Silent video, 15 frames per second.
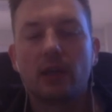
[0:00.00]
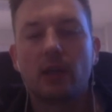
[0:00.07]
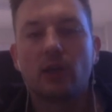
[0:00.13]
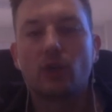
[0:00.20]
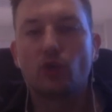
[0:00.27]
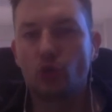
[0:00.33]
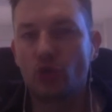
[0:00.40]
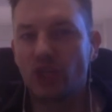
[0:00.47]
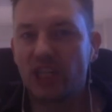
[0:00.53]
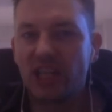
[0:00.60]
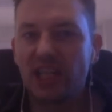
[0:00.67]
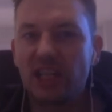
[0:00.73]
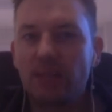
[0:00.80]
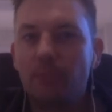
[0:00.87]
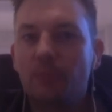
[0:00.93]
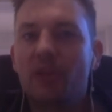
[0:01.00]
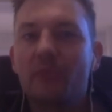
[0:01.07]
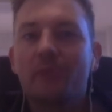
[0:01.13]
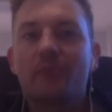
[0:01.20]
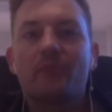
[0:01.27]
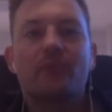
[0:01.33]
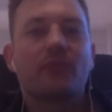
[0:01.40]
Do you keep
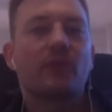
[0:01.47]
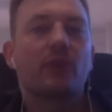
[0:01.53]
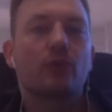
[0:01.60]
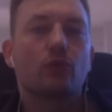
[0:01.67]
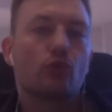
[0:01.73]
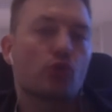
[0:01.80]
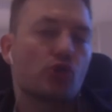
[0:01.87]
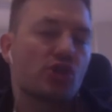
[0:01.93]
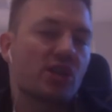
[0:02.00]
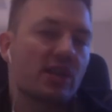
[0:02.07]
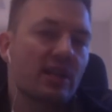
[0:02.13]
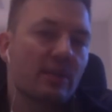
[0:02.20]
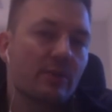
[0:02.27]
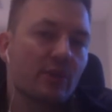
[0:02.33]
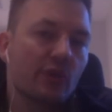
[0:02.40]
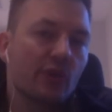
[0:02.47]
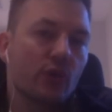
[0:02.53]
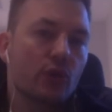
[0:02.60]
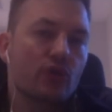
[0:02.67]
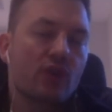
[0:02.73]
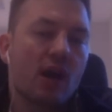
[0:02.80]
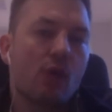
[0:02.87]
them? Do you sell them in the
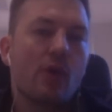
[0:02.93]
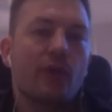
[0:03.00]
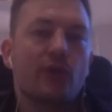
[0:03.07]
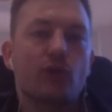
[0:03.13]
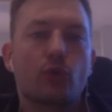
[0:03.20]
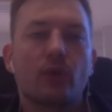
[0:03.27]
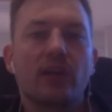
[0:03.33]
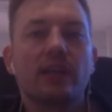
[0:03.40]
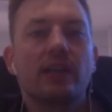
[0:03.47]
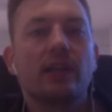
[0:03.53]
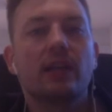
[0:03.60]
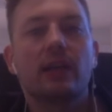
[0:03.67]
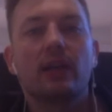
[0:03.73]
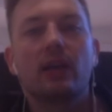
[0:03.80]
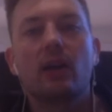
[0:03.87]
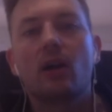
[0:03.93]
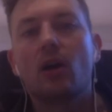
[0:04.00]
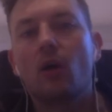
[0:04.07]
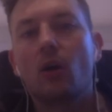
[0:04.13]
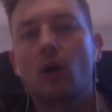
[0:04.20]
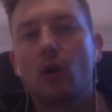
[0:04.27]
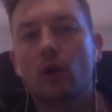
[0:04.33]
first hour of trading?
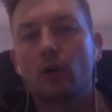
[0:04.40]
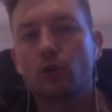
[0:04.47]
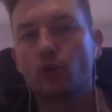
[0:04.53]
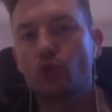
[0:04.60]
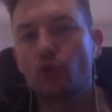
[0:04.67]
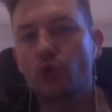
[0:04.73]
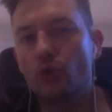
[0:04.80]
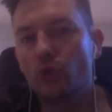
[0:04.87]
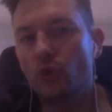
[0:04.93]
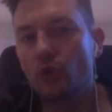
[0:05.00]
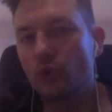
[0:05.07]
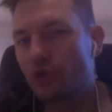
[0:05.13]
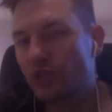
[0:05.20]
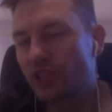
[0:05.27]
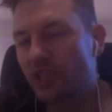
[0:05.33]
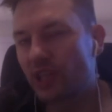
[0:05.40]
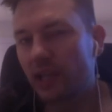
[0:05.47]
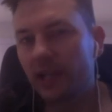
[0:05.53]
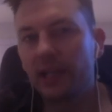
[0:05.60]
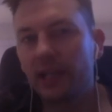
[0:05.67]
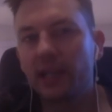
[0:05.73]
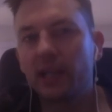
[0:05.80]
Or do you sell
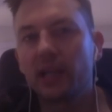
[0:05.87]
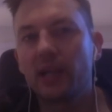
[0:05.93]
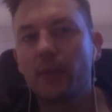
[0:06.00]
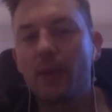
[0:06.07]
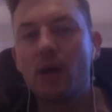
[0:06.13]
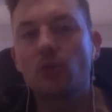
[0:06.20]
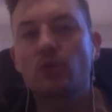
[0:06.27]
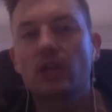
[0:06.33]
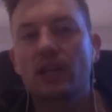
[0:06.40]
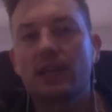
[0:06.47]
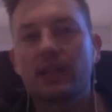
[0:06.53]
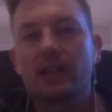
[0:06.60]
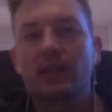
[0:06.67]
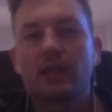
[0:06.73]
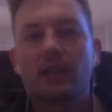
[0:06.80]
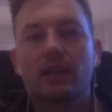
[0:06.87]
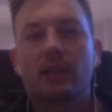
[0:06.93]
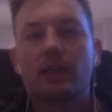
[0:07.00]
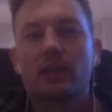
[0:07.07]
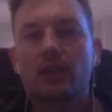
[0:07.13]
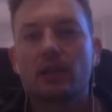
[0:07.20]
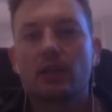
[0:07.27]
a little amount and then
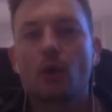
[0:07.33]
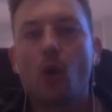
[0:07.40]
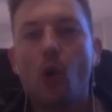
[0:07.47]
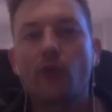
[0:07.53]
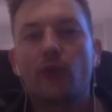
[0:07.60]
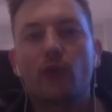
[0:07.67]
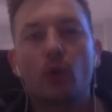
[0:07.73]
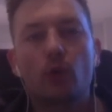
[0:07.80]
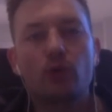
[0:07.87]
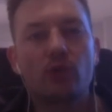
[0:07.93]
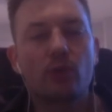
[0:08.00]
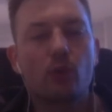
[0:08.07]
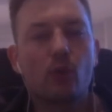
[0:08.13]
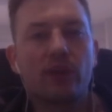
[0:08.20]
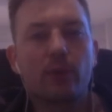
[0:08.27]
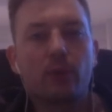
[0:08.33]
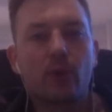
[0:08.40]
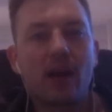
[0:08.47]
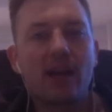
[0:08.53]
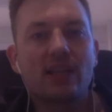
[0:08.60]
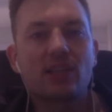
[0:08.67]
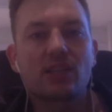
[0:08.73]
offload them when the
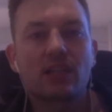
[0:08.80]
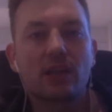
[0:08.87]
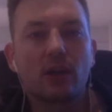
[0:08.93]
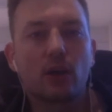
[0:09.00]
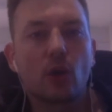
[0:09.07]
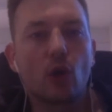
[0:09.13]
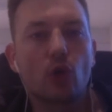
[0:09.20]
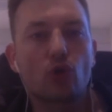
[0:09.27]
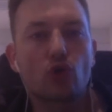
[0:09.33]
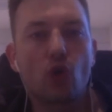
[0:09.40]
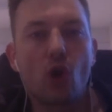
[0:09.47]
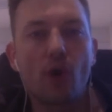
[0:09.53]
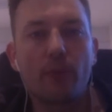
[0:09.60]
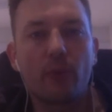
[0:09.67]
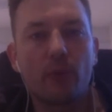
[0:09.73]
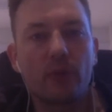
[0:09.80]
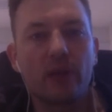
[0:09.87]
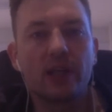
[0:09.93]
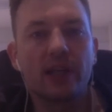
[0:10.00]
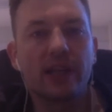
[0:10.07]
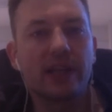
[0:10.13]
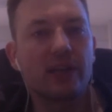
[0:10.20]
price goes up
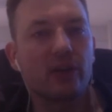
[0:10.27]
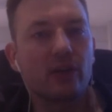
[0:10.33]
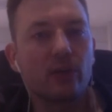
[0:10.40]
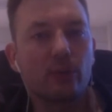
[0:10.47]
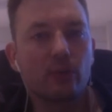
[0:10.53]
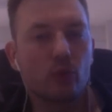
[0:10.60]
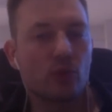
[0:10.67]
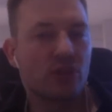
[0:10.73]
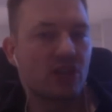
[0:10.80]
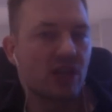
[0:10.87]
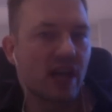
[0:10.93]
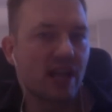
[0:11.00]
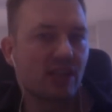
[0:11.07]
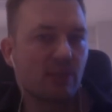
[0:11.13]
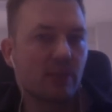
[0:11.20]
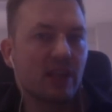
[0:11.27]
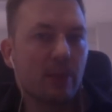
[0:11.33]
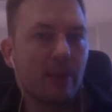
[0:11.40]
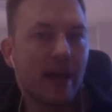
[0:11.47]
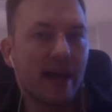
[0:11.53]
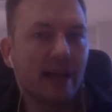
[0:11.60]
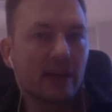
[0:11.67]
later, which has been the
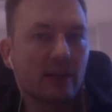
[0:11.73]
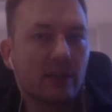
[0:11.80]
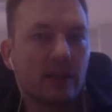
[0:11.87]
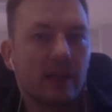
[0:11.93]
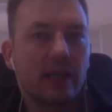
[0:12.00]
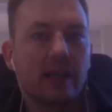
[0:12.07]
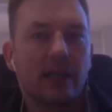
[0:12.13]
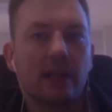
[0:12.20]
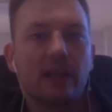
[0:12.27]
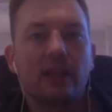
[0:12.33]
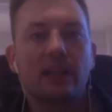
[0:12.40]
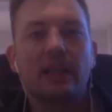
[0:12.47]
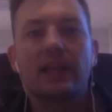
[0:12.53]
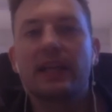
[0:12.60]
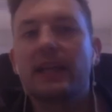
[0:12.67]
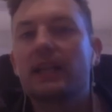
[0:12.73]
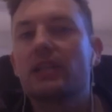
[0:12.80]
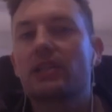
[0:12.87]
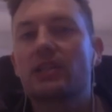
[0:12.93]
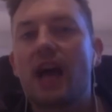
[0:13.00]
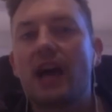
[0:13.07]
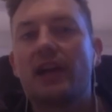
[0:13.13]
pattern in the
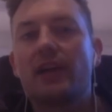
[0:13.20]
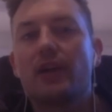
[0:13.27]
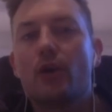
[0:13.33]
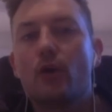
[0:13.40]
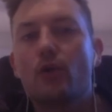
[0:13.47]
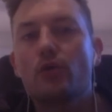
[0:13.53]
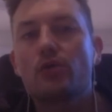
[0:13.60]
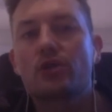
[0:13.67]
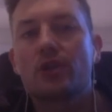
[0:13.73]
latest IEOs?